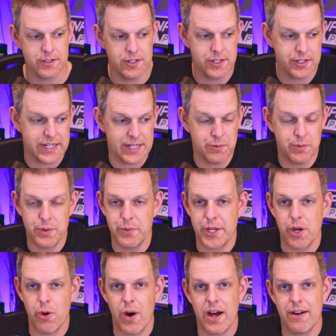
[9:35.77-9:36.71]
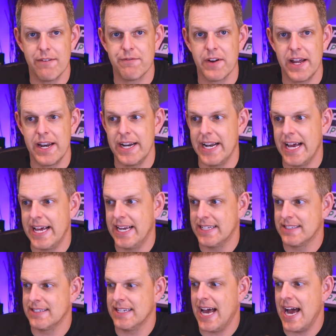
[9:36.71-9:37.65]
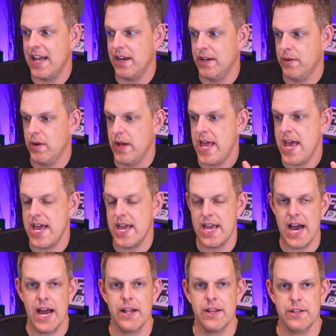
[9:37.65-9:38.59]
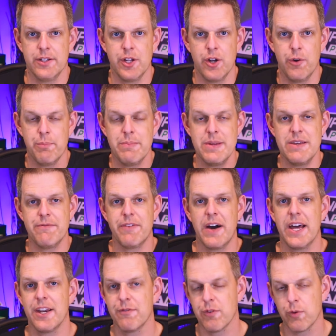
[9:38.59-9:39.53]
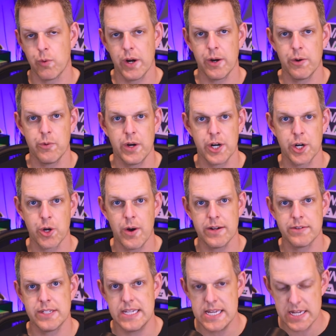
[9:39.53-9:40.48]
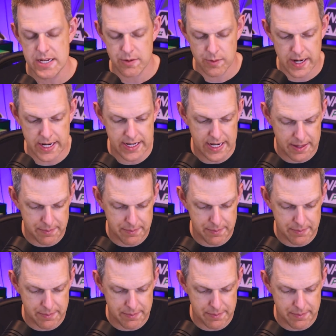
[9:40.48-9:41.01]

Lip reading: Look, and when we go out on Friday night, it's not, hey, me fighting for where I want to go out to eat, right?